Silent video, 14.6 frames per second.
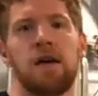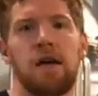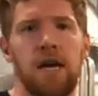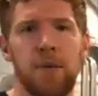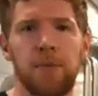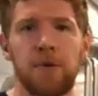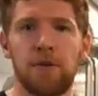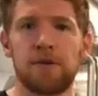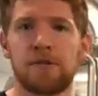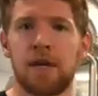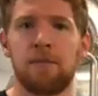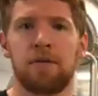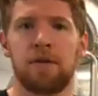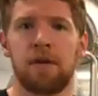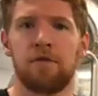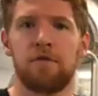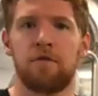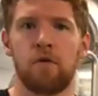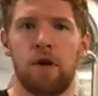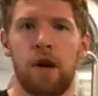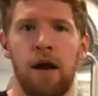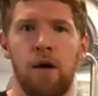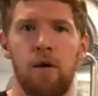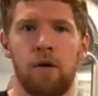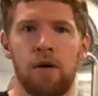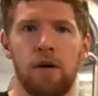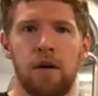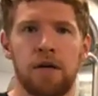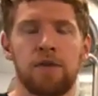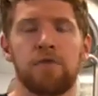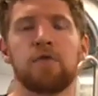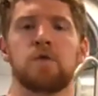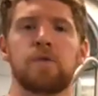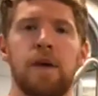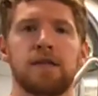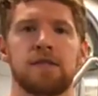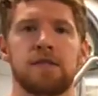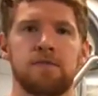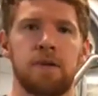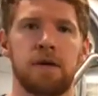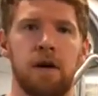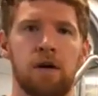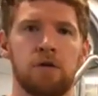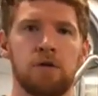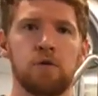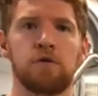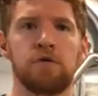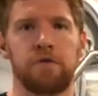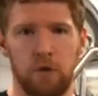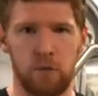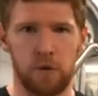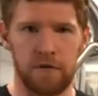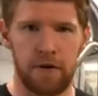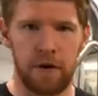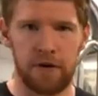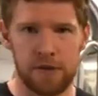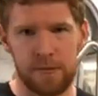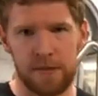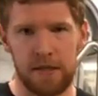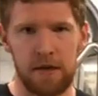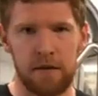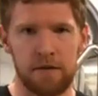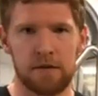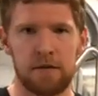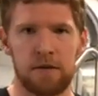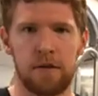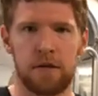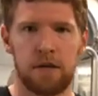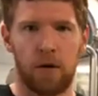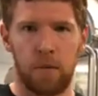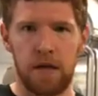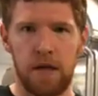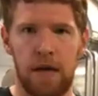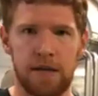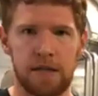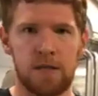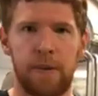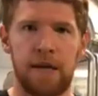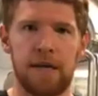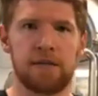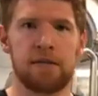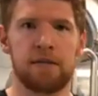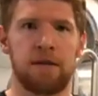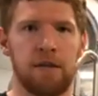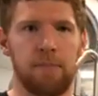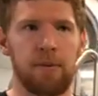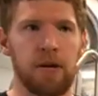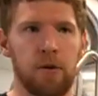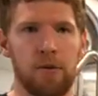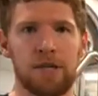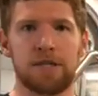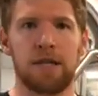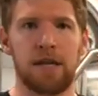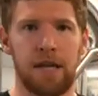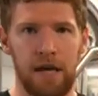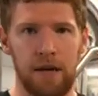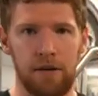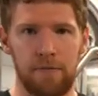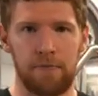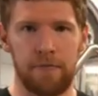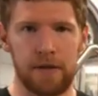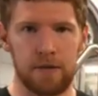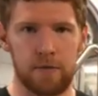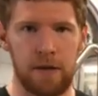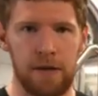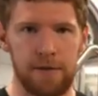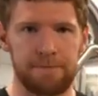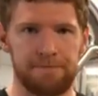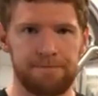And we do the same thing for our different spices, but our Yule Fool, one of our Christmas ales, we spice the beer when it's in the kettle as well.